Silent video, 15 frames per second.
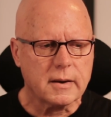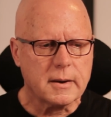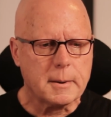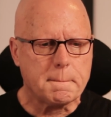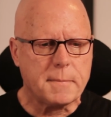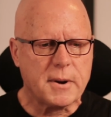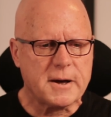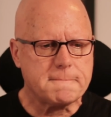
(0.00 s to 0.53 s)

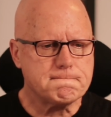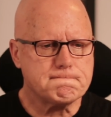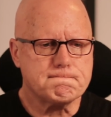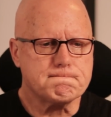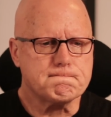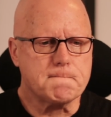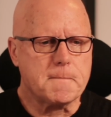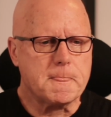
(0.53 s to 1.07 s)
But
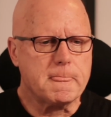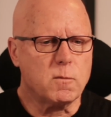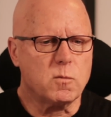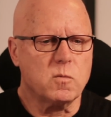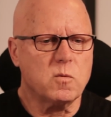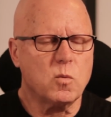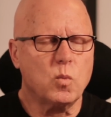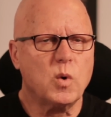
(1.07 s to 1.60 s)

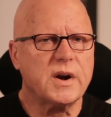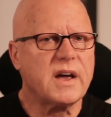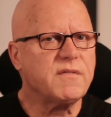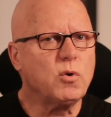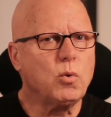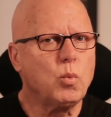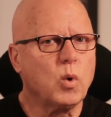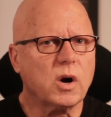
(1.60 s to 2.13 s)

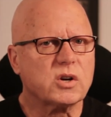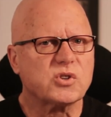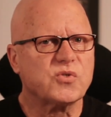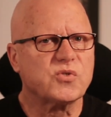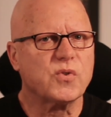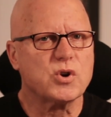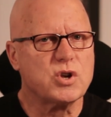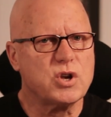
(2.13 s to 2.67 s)
whatever works
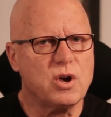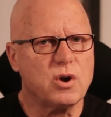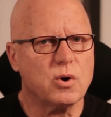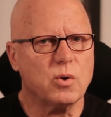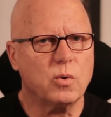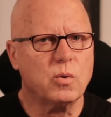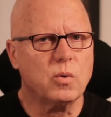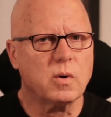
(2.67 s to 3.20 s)
for
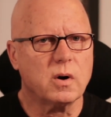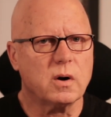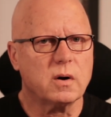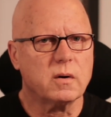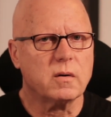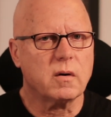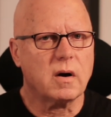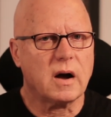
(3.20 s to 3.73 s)
you,
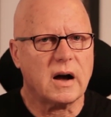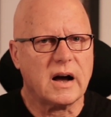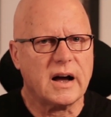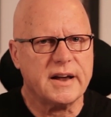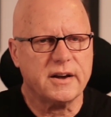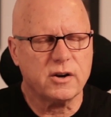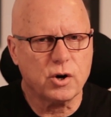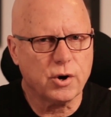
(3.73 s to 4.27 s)
I
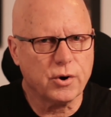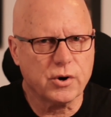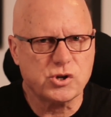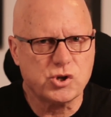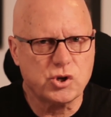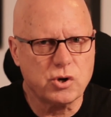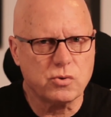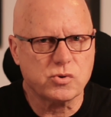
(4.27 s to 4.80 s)

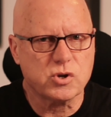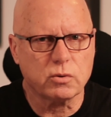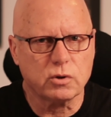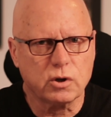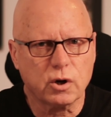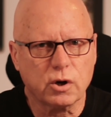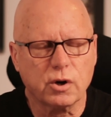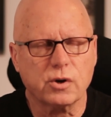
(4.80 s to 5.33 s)
encourage you to
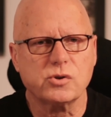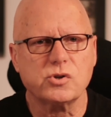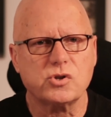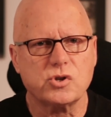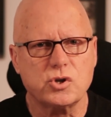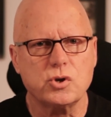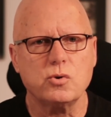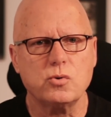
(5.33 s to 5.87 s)
learn
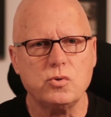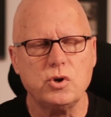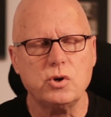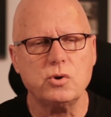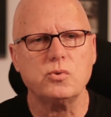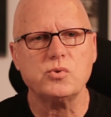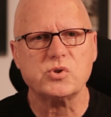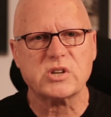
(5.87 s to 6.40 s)
to
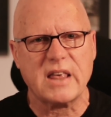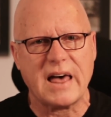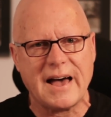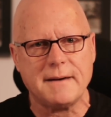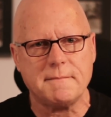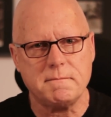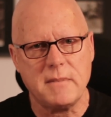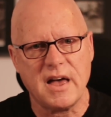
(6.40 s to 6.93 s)
use
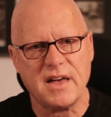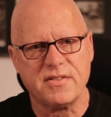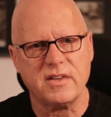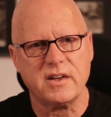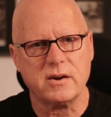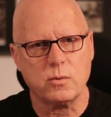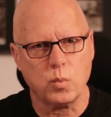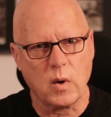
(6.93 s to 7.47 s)
that
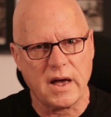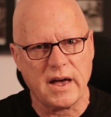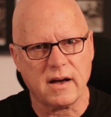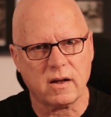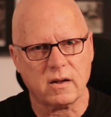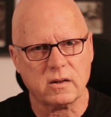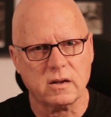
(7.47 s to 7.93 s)
method well.